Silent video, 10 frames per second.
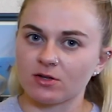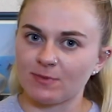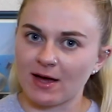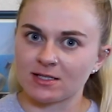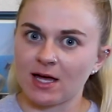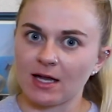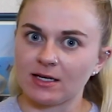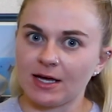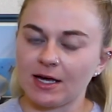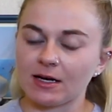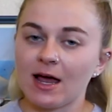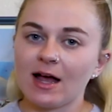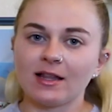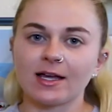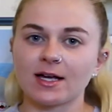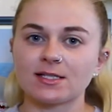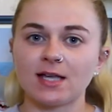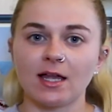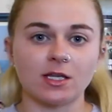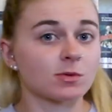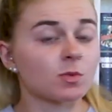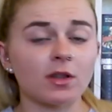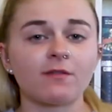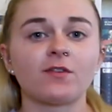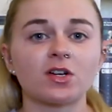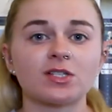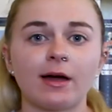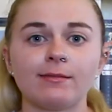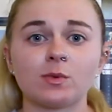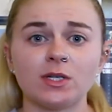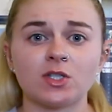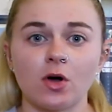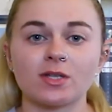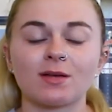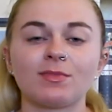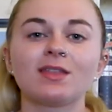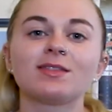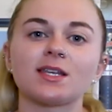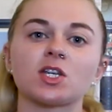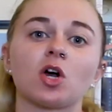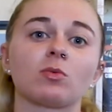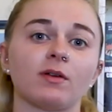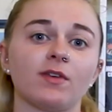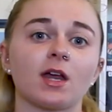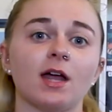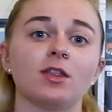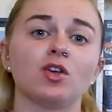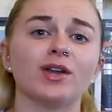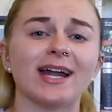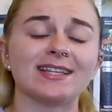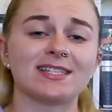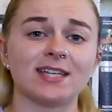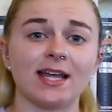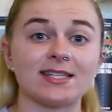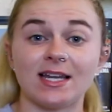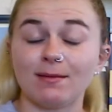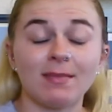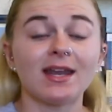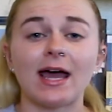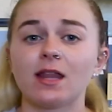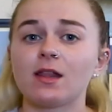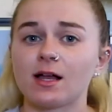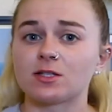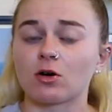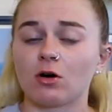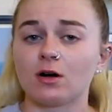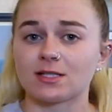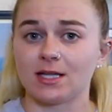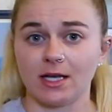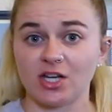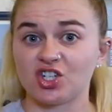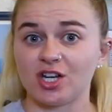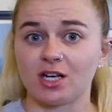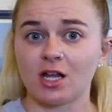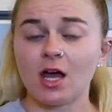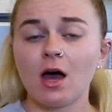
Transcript: goes back to Ed Gein. Like I said, this was one of the first times we saw something this horrific in the United States, and it made headlines across the nation.